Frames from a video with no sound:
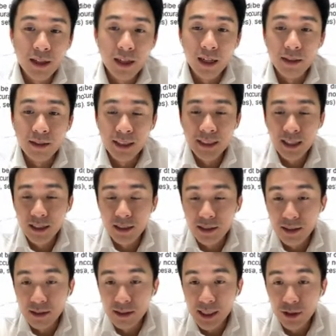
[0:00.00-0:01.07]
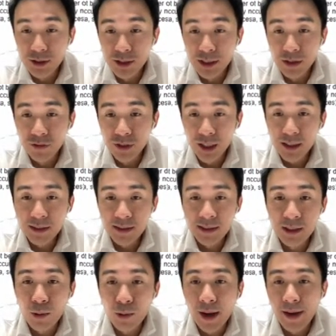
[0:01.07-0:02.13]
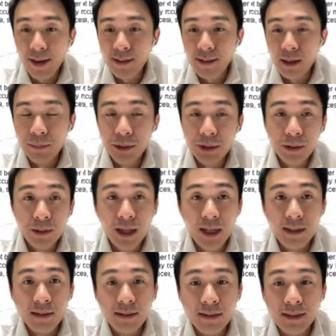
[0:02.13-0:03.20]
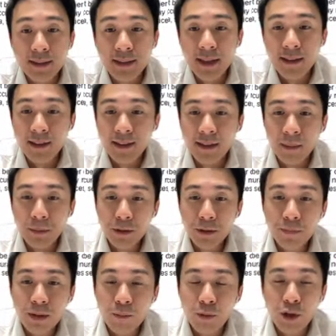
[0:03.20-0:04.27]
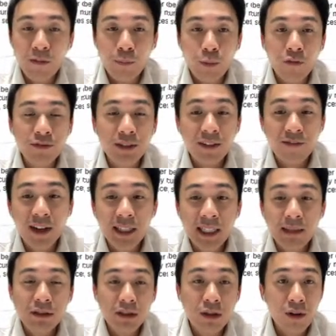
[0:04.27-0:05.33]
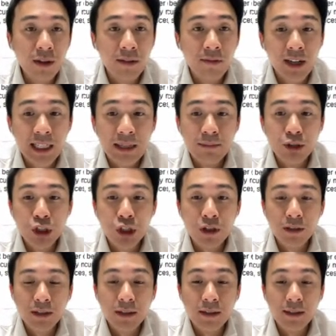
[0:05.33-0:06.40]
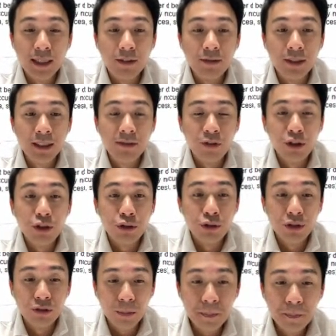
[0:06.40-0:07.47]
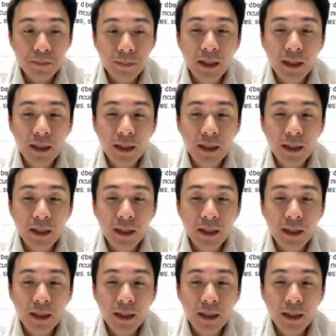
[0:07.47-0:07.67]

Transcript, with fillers: Uh, these are the DLCs over here, CYAW and CZEW. We have both the five times long and five times short DLCs for you to choose from.